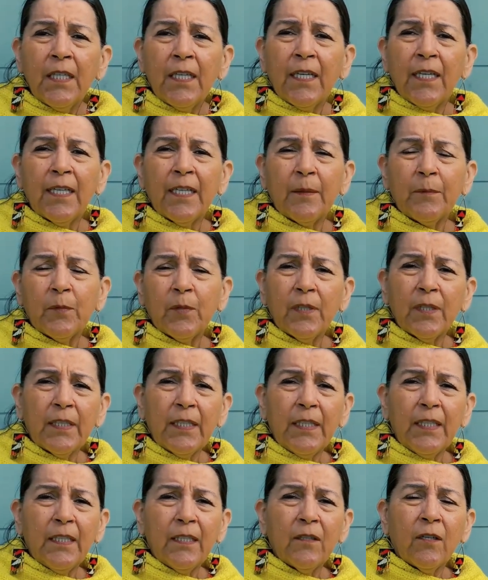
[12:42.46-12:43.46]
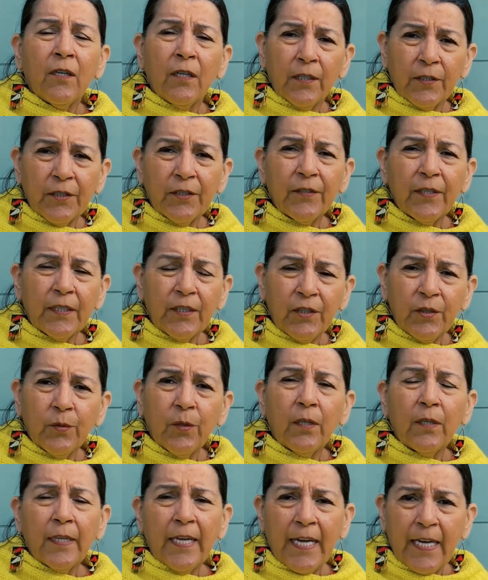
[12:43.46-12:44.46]
and I'm really honored that
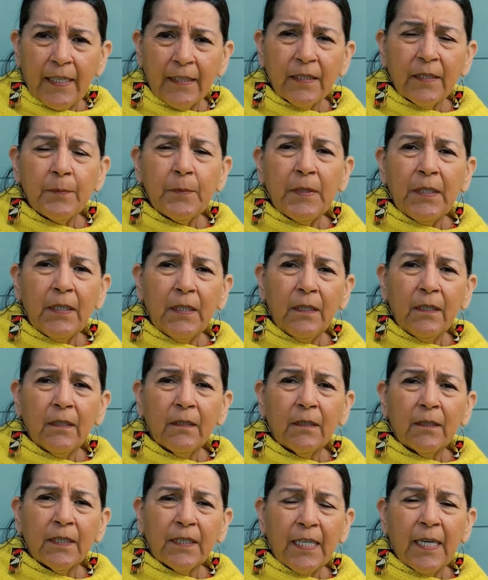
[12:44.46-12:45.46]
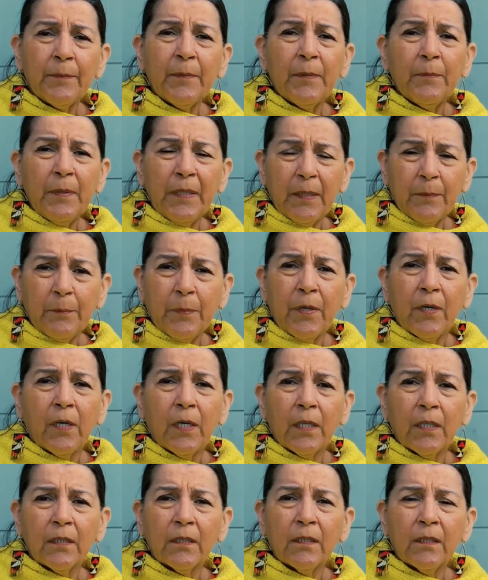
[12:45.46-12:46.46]
you all asked me to come and be a
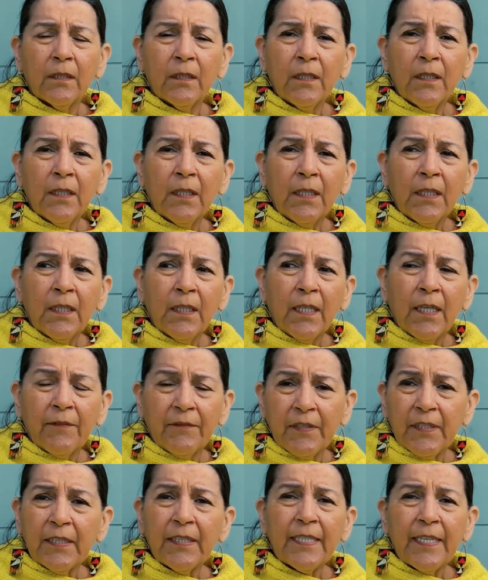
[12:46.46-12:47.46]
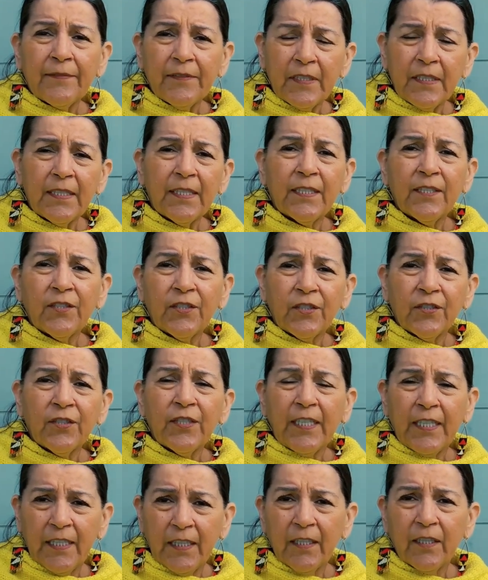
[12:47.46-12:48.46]
part of the 7
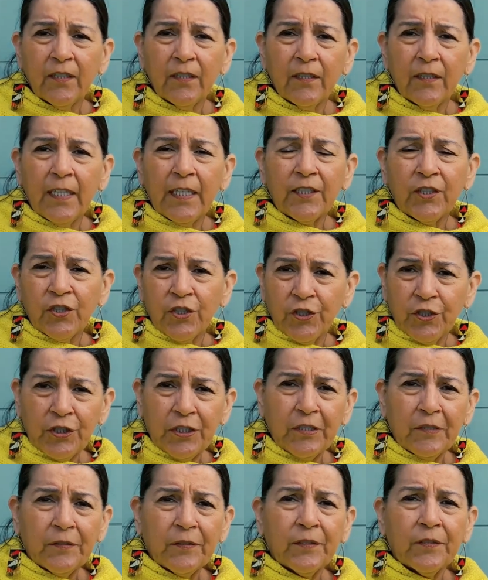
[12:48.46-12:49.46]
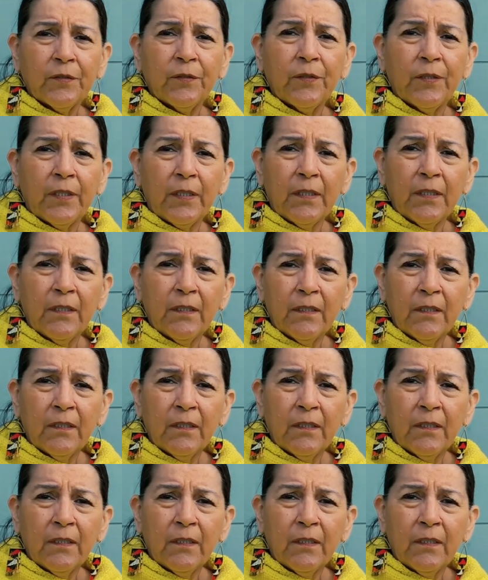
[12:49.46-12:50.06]
sisters here at Churchill School.